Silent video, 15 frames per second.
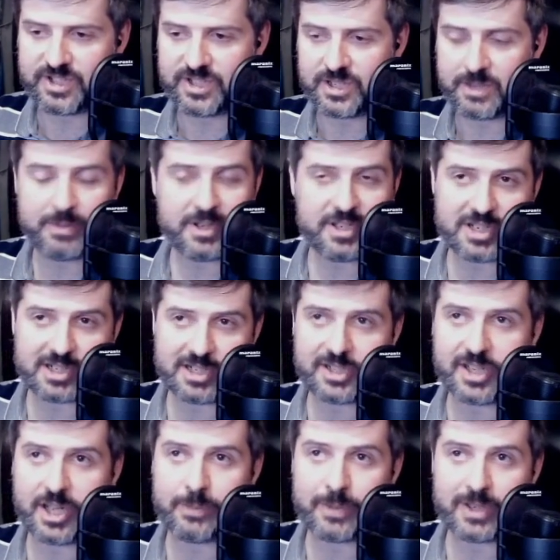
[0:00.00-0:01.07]
immediately
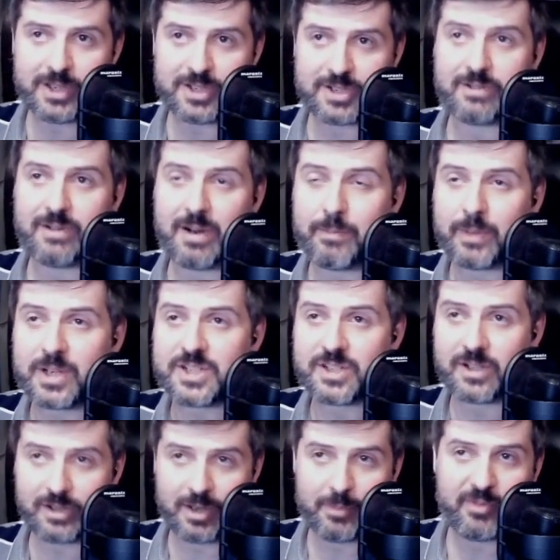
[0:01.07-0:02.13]
tell me he's a
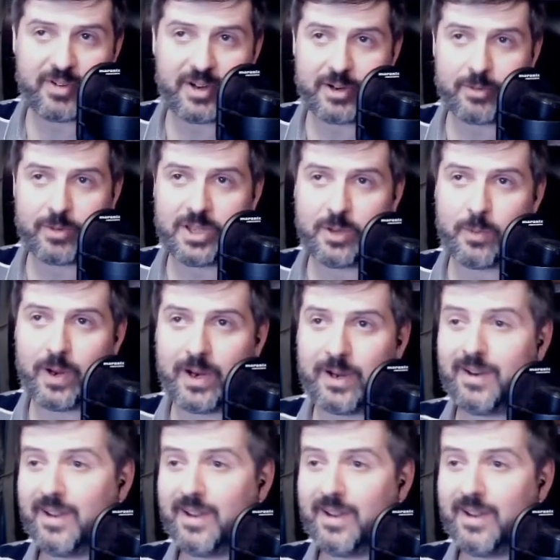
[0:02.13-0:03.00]
grandmaster. I'm very well aware.